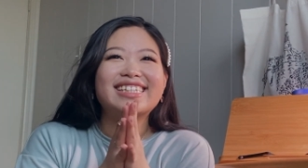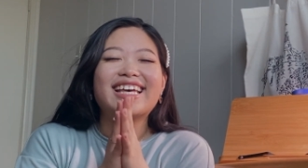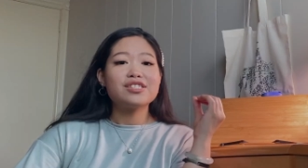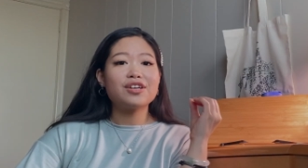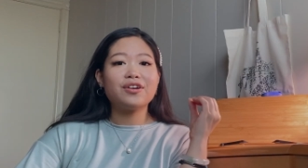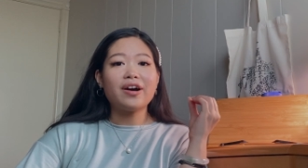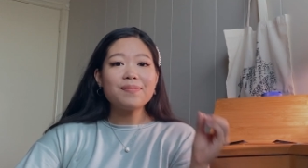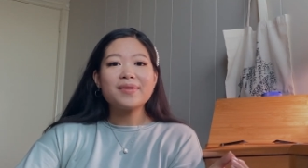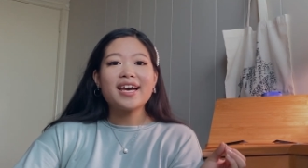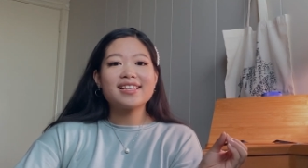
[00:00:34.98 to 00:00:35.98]
So
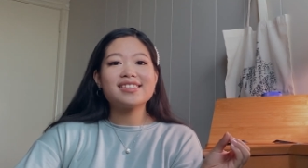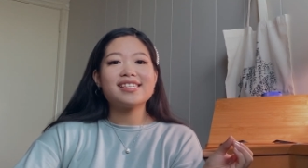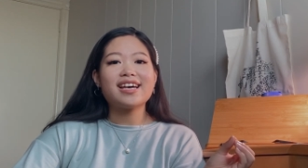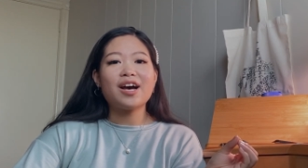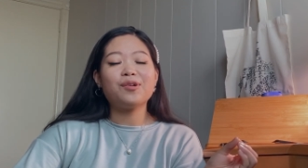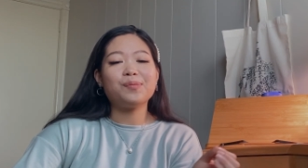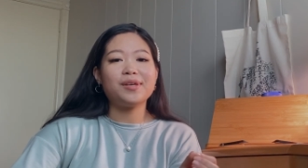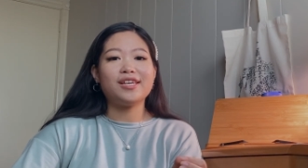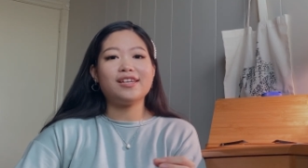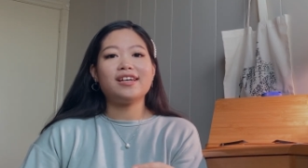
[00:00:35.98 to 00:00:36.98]
up next, I will
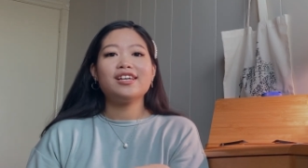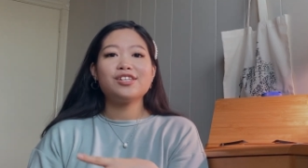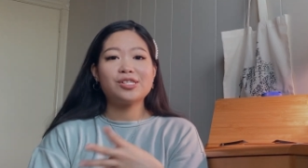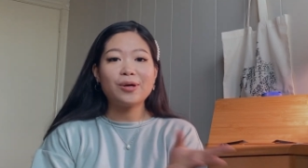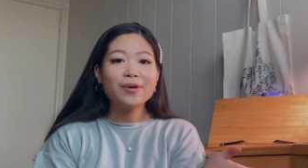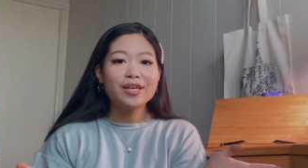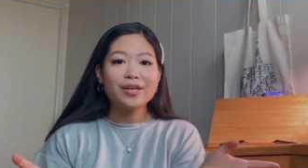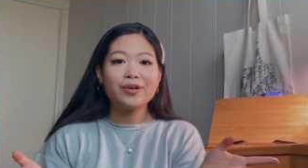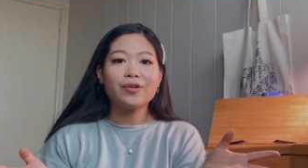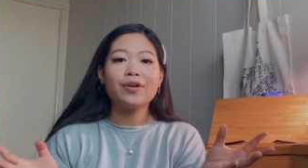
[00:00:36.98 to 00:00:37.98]
be showing
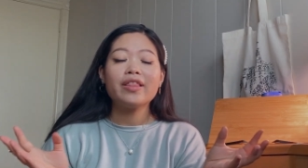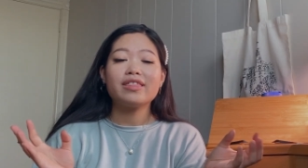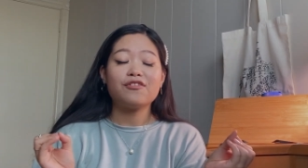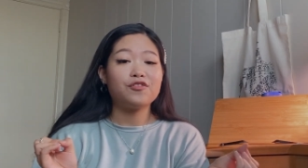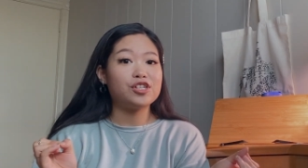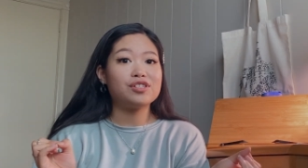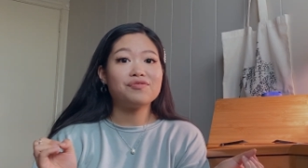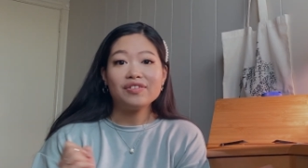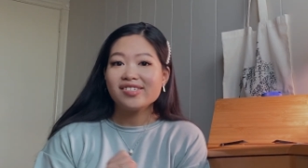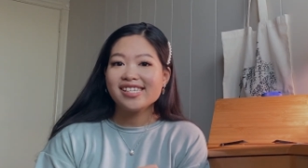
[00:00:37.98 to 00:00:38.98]
you the first
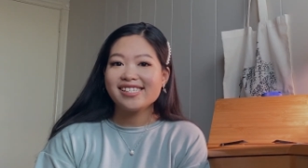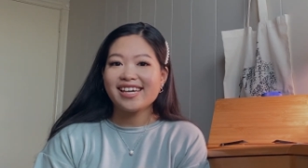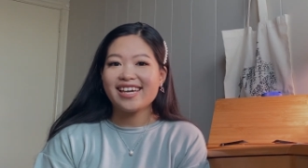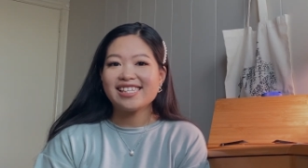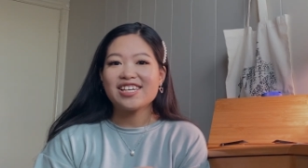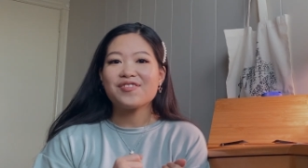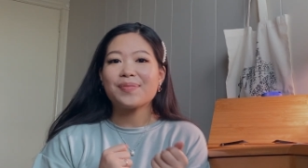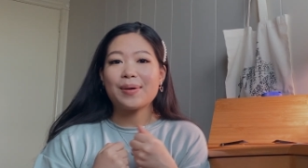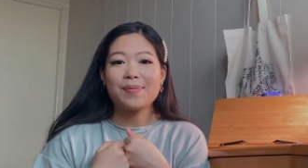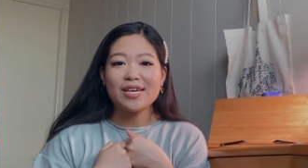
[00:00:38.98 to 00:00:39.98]
15 days of
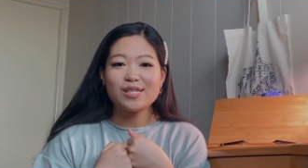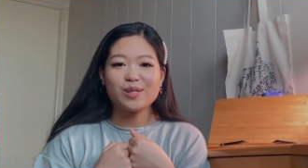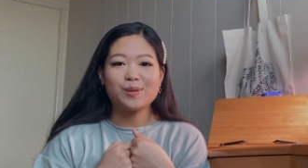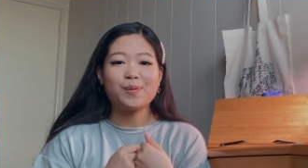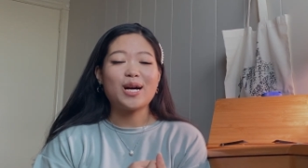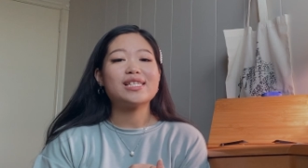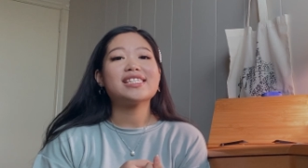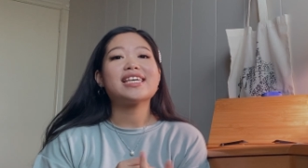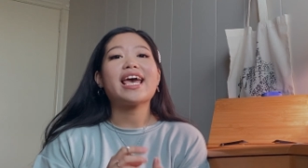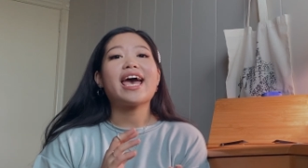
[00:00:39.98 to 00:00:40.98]
my basil,
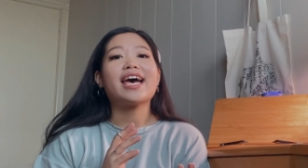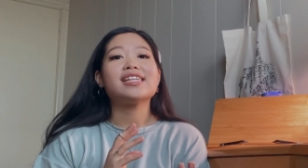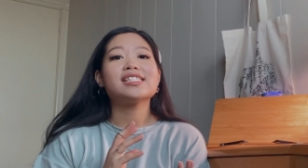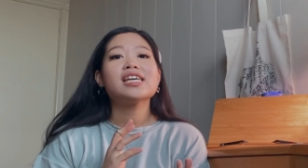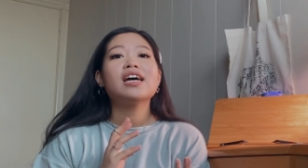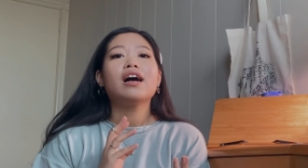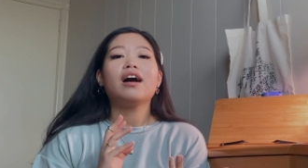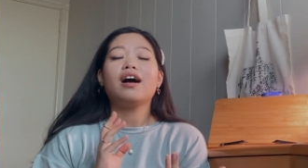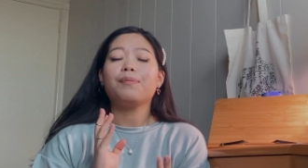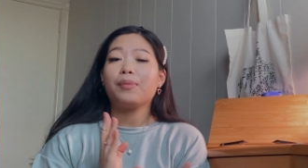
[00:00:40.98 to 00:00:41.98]
parsley, and
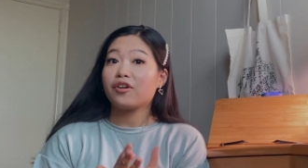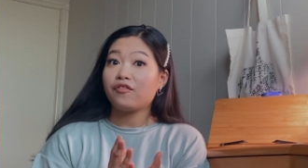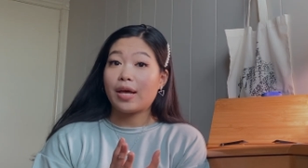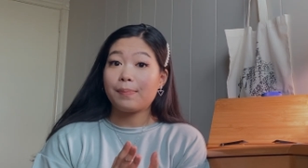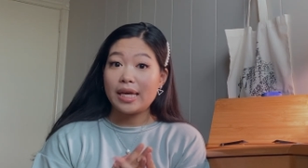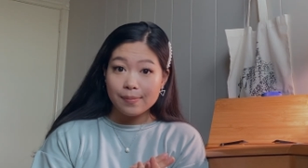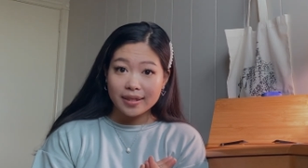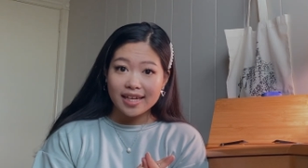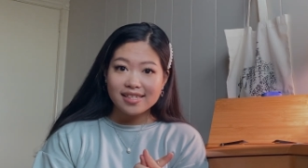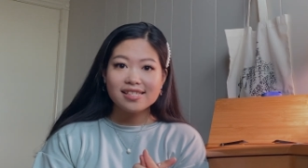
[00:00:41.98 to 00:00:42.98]
butterfly pea
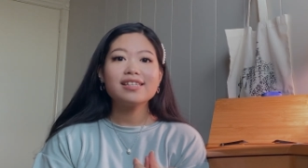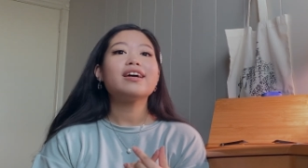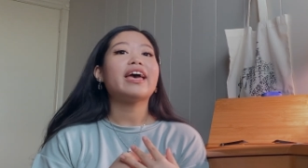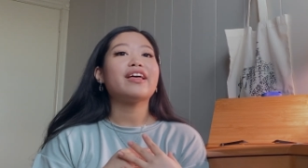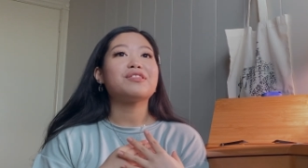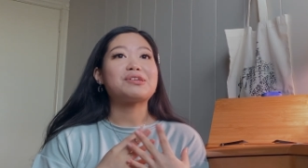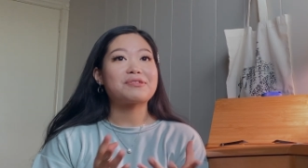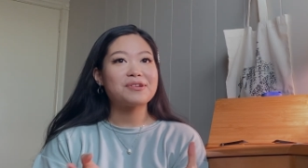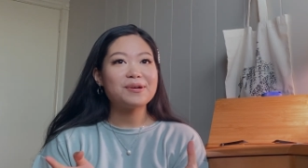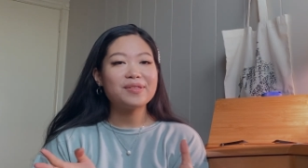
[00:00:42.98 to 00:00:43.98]
plant and their
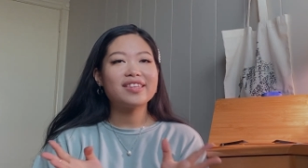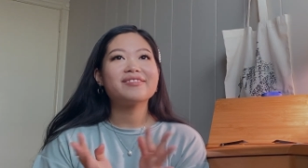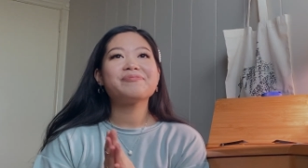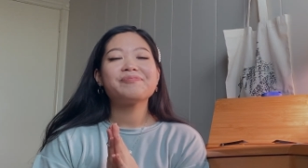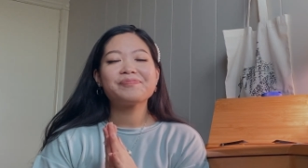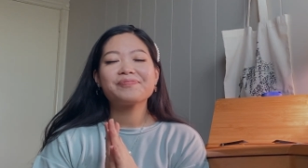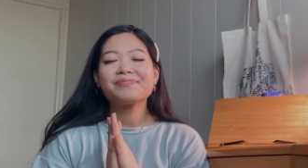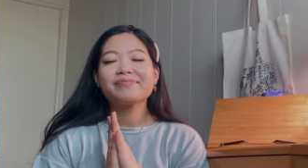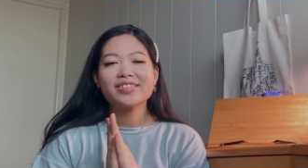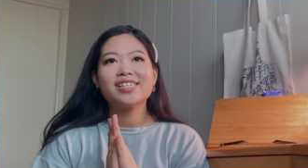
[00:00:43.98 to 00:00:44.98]
growth.
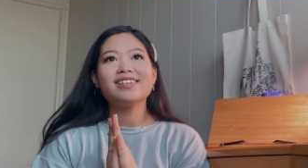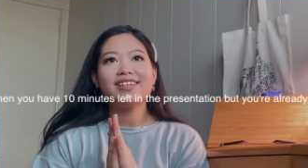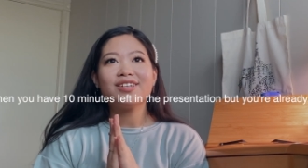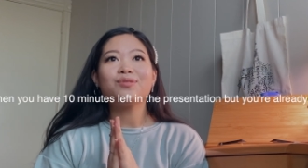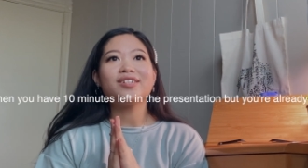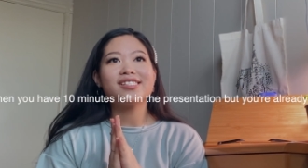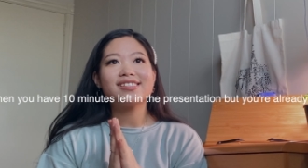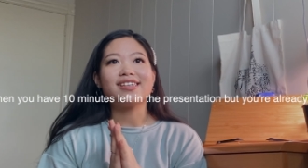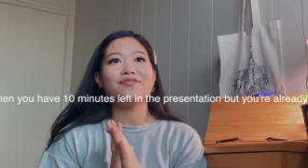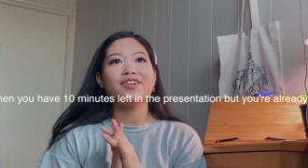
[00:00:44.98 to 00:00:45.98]
It
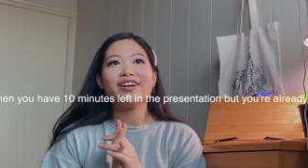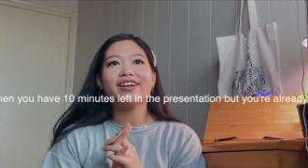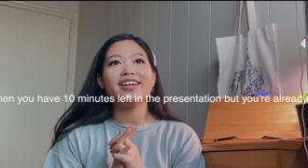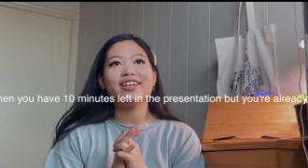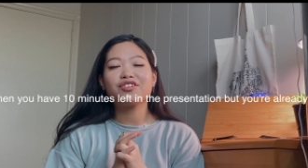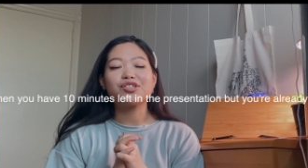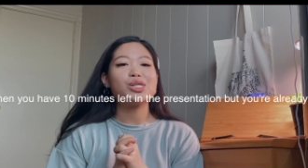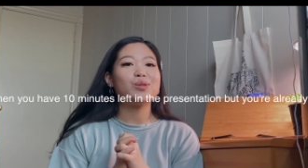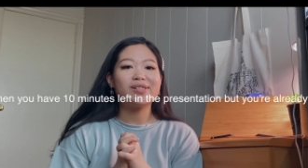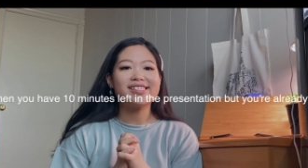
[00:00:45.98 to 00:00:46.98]
was a very
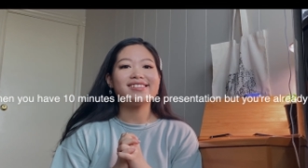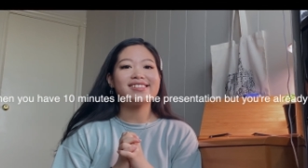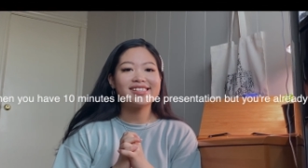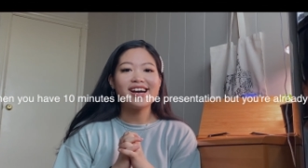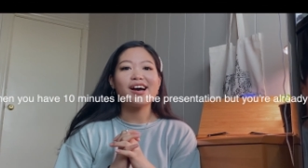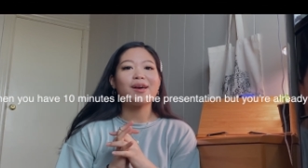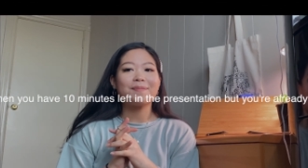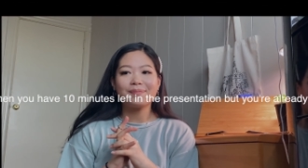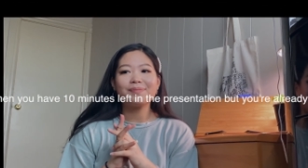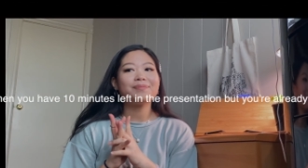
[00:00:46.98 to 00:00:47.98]
gratuitous
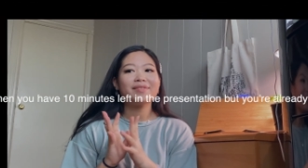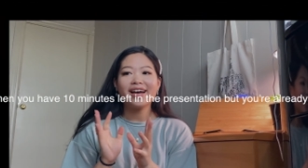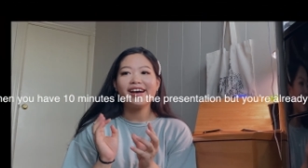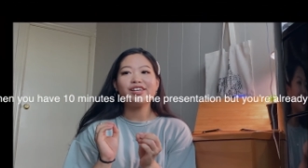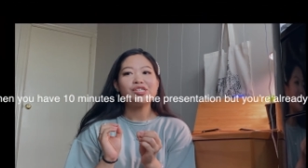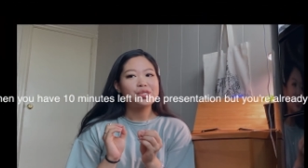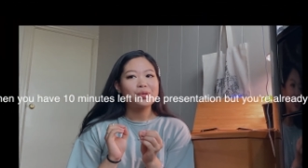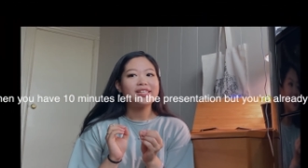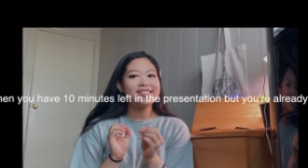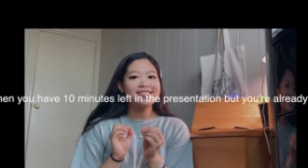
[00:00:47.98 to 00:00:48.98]
time. I
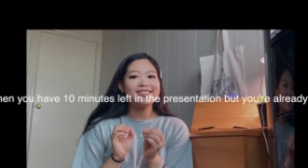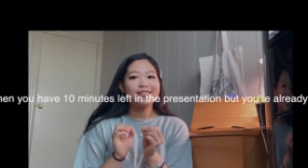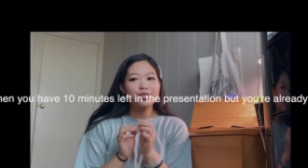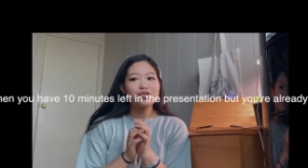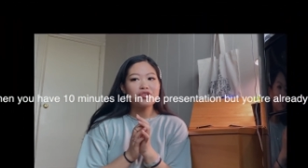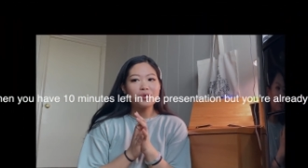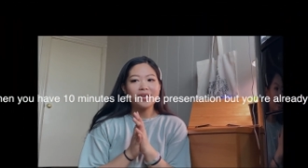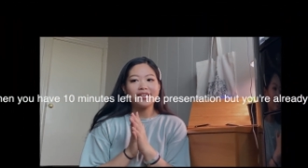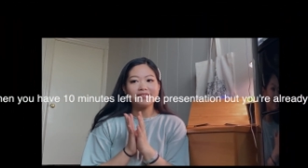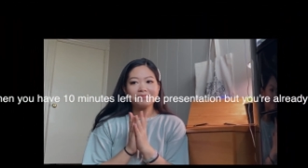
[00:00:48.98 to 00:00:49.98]
enjoyed seeing it
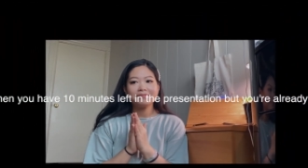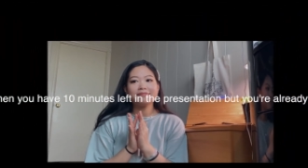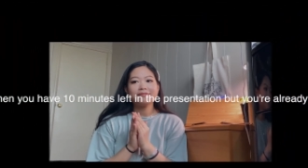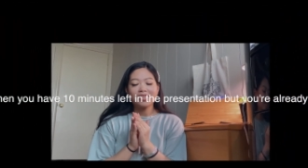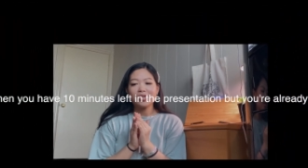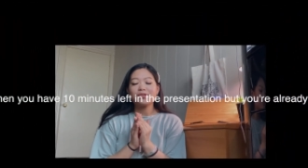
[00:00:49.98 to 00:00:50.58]
growing. It